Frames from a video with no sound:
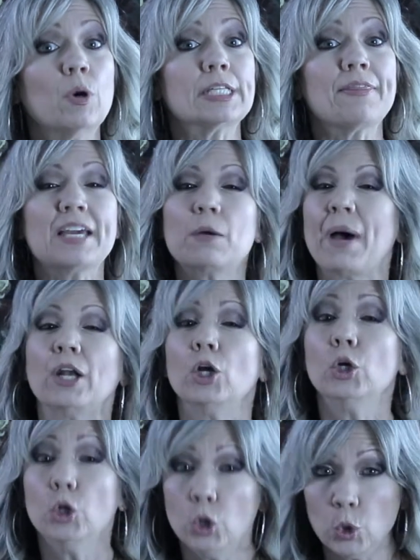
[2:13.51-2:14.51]
want to think about
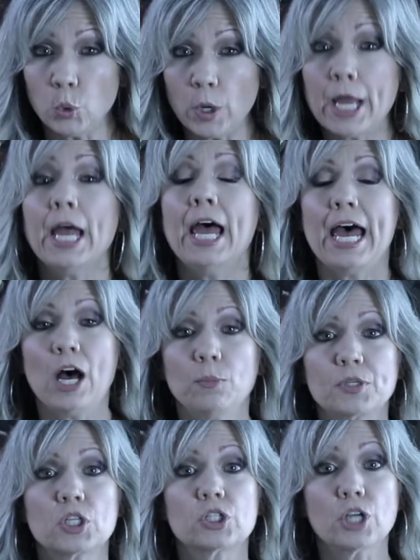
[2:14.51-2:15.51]
who
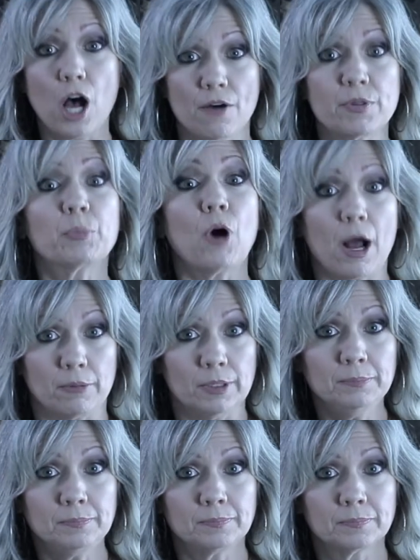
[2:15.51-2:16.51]
helped solve the
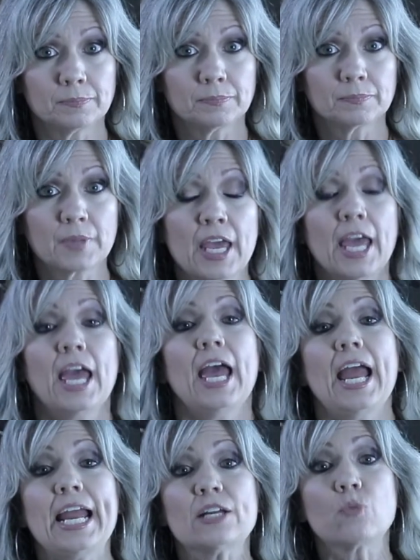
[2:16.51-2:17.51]
problem
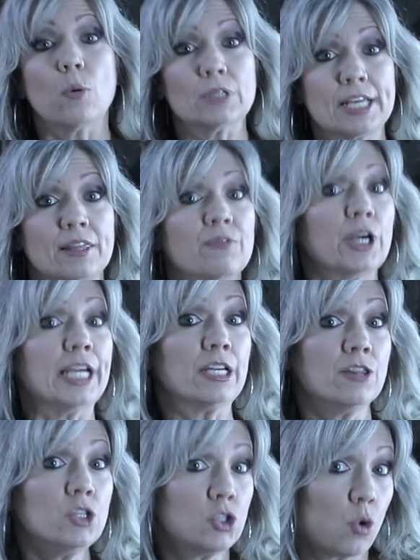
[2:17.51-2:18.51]
and what was at the very end
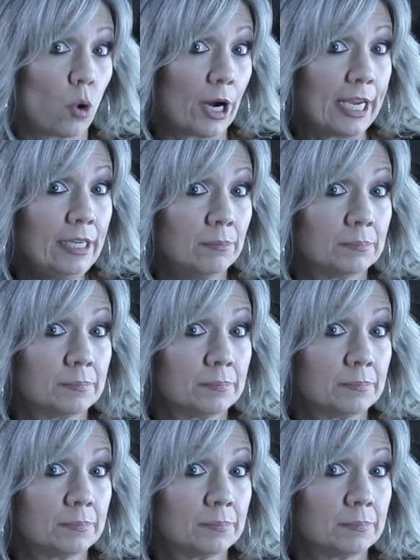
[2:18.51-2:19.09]
of the story